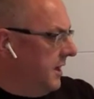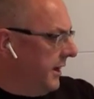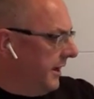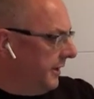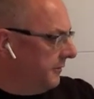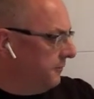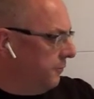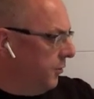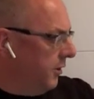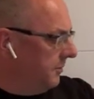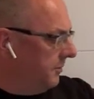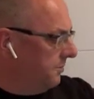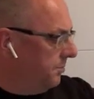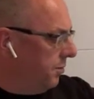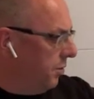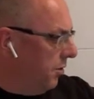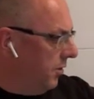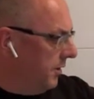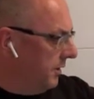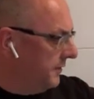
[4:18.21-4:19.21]
at one
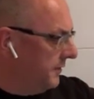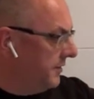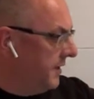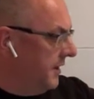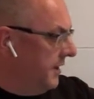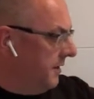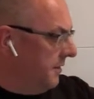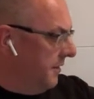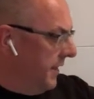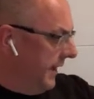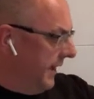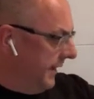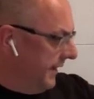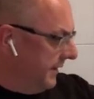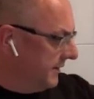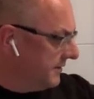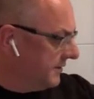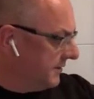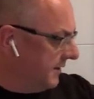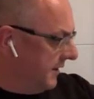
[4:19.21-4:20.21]
point there
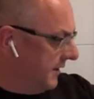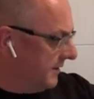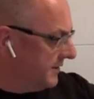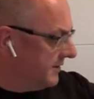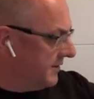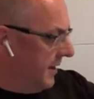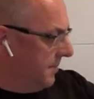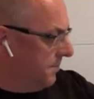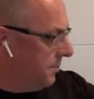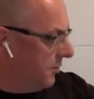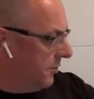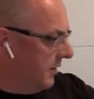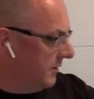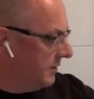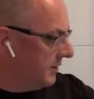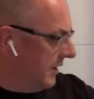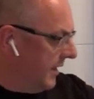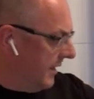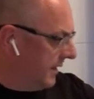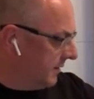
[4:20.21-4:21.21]
is a separate
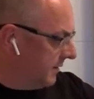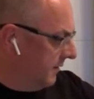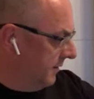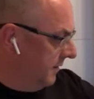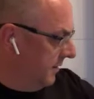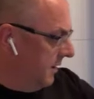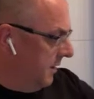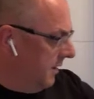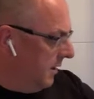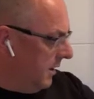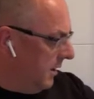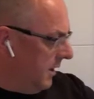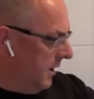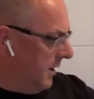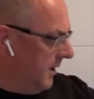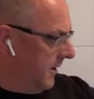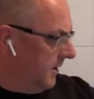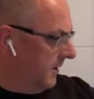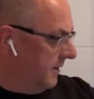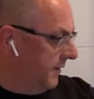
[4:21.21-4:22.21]
like
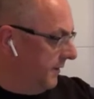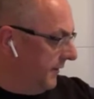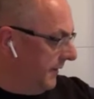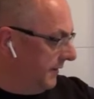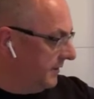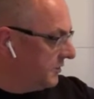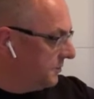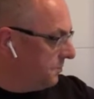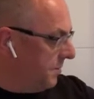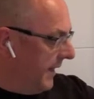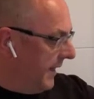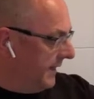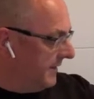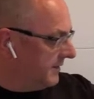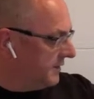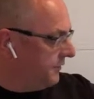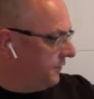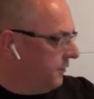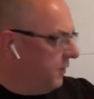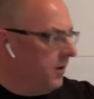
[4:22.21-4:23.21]
uh, living
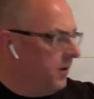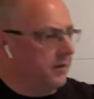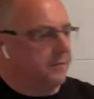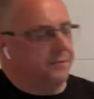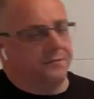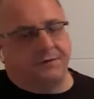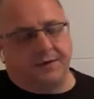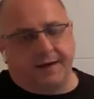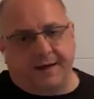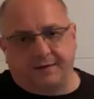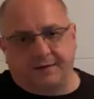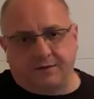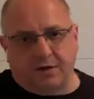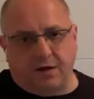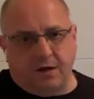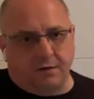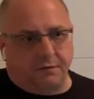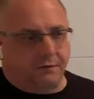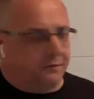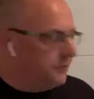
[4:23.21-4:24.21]
space for
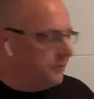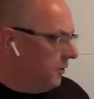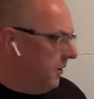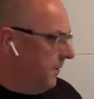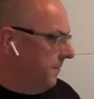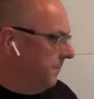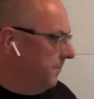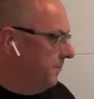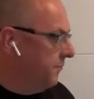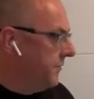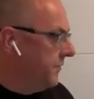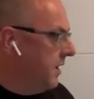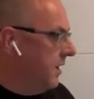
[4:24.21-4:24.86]
data from